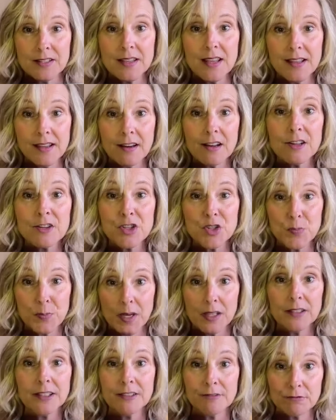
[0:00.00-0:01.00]
English
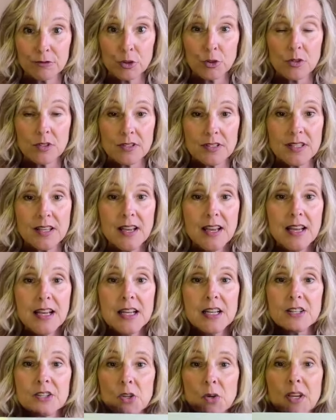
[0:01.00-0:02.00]
spelling rules.
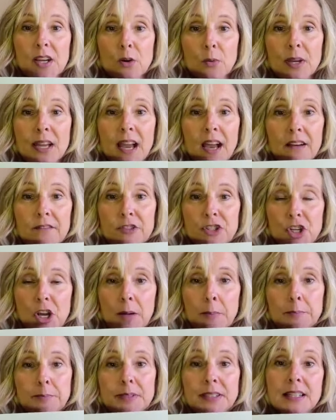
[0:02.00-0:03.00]
So here we have
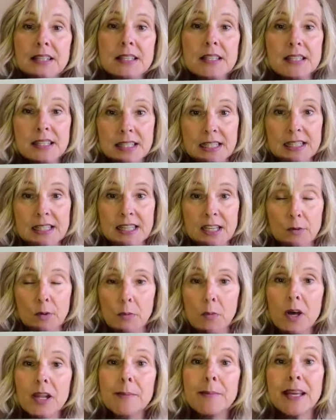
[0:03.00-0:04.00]
jump plus ed. We
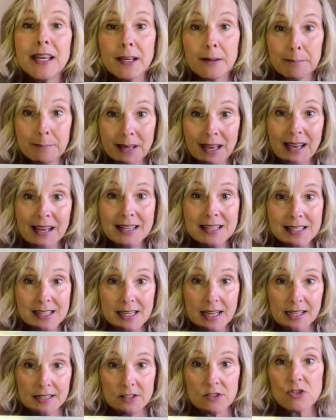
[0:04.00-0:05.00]
want to make it past
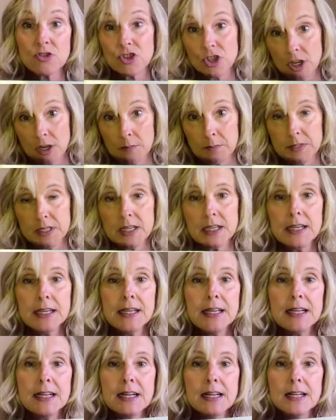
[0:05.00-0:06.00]
tense, jumped.
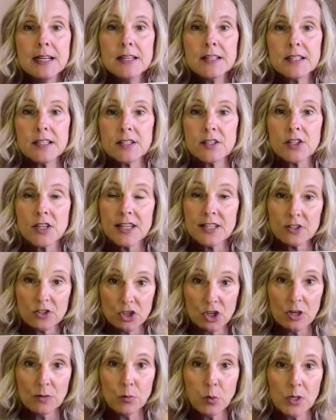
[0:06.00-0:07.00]
Is
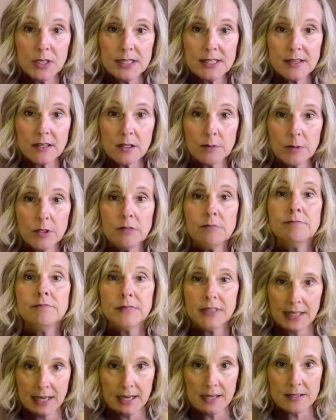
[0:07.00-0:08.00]
jump one syllable?
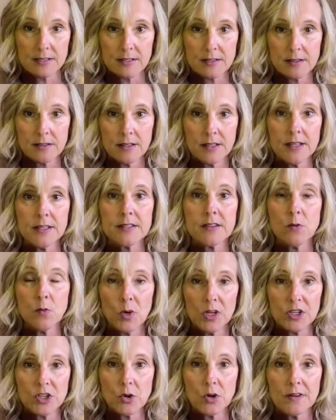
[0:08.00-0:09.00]
Yes. Is it
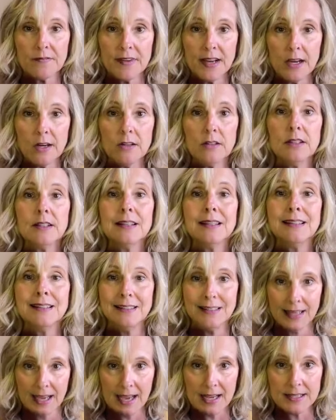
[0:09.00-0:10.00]
one short vowel?
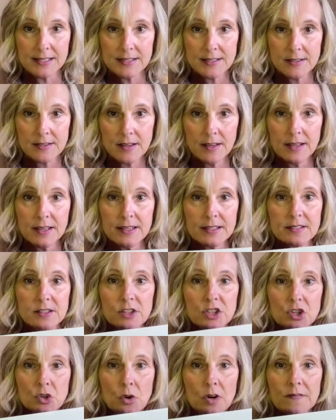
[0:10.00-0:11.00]
Yes. Is the
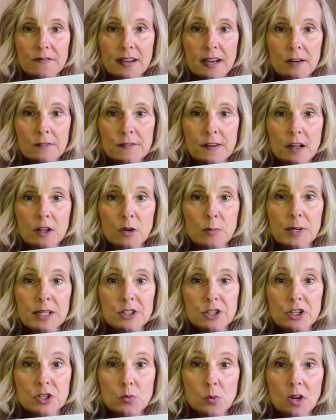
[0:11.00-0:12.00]
short vowel followed by
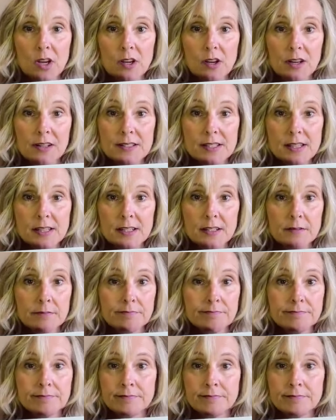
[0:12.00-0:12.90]
just one consonant?